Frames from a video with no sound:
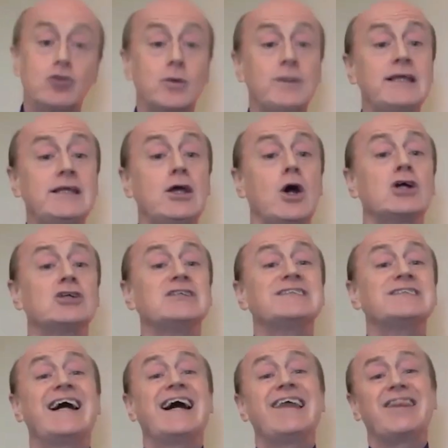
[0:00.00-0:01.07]
So we need to
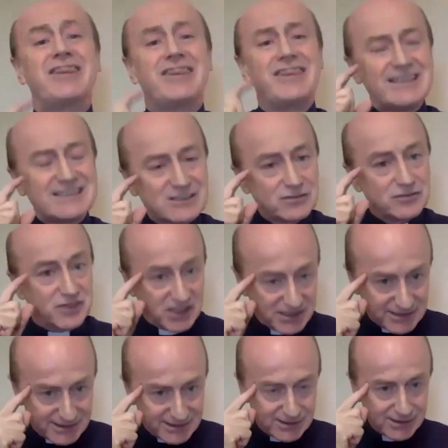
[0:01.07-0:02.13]
understand this
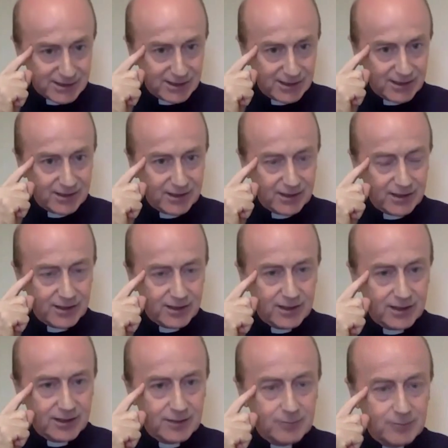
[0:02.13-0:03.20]
first
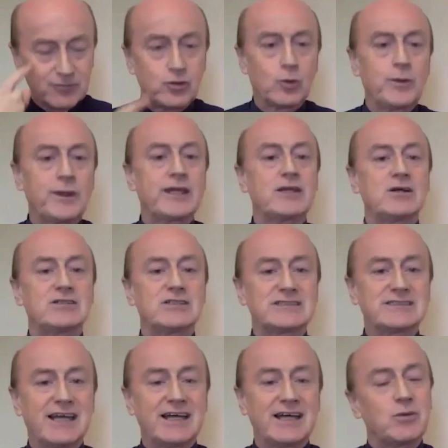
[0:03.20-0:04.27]
before we can
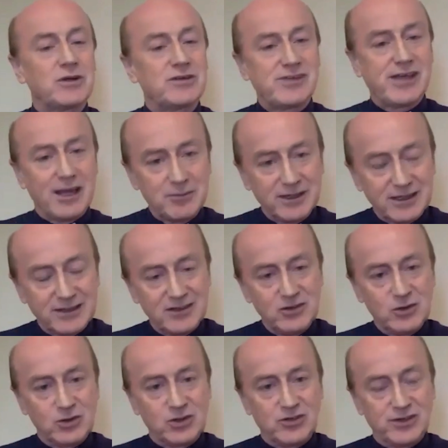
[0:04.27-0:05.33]
understand what is happening in
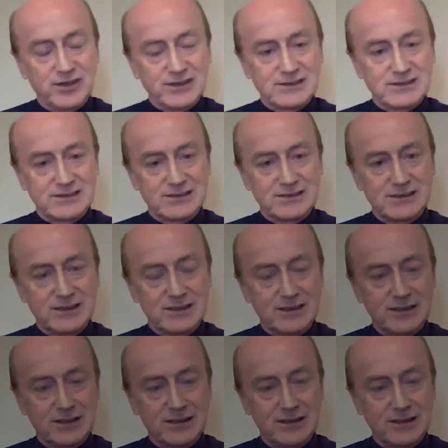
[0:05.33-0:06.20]
the Eucharist.